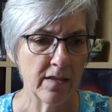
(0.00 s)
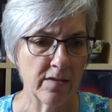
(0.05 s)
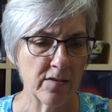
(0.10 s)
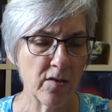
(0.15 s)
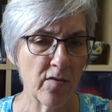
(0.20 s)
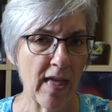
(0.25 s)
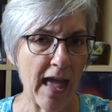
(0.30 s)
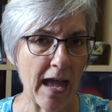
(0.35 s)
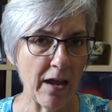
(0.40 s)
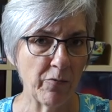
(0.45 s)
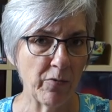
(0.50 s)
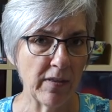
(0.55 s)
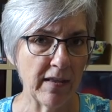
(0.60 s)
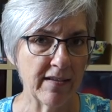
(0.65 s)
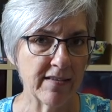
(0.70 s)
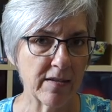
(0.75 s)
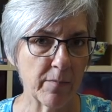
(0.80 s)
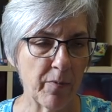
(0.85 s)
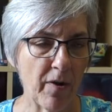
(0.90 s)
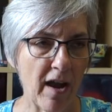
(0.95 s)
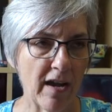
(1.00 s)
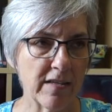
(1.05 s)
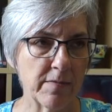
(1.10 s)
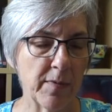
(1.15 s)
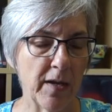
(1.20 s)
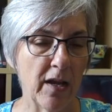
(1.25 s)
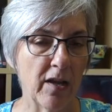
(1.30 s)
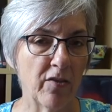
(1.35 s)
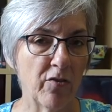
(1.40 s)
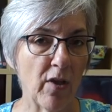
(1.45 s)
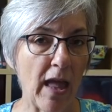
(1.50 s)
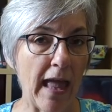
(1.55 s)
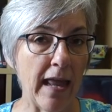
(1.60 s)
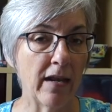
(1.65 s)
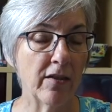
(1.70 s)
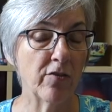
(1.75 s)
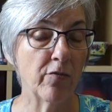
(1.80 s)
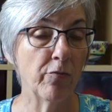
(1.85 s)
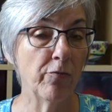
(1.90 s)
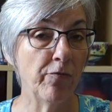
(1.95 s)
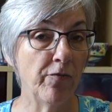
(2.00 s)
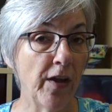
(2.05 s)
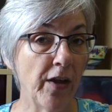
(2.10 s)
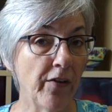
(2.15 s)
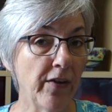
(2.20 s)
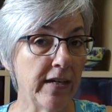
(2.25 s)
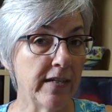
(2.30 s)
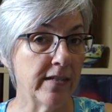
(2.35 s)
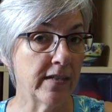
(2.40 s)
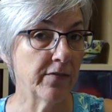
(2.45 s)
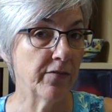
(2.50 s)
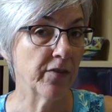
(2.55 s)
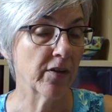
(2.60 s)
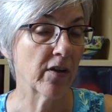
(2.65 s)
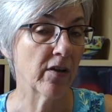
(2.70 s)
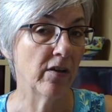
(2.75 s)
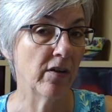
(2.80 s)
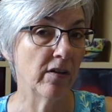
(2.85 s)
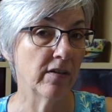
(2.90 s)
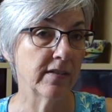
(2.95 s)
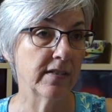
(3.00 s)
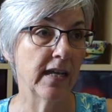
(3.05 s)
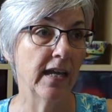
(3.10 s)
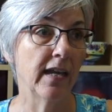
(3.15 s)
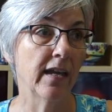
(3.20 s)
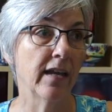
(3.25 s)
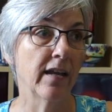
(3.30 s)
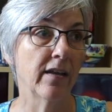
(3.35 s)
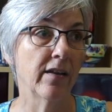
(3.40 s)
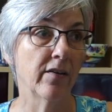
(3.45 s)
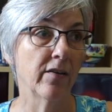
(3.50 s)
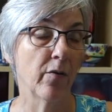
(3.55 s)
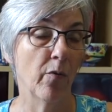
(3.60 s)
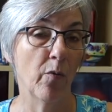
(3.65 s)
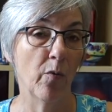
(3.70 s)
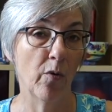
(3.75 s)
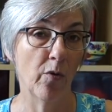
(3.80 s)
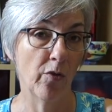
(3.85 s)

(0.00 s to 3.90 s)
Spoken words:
So that really surprised me. It's very difficult in